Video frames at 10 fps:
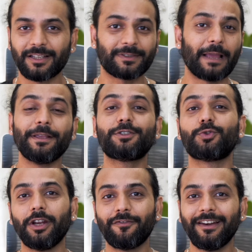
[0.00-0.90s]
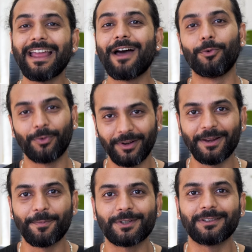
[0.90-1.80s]
Subscribing is totally free. I
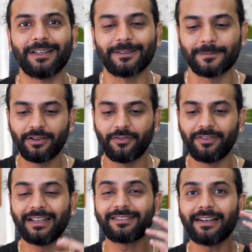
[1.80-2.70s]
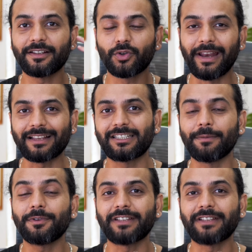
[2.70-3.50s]
really appreciate that. With that said, let's go next step of